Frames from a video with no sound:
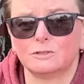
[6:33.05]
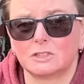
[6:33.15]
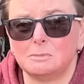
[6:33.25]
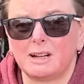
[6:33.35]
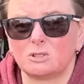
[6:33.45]

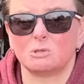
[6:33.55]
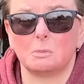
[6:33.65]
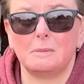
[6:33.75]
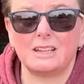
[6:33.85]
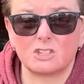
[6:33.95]
tomatoes and
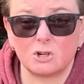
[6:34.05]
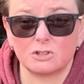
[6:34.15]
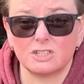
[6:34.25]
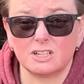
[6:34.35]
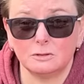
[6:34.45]
make
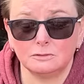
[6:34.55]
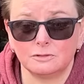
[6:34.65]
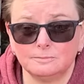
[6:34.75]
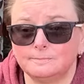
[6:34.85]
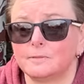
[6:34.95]
sauces out of
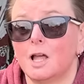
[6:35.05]
them,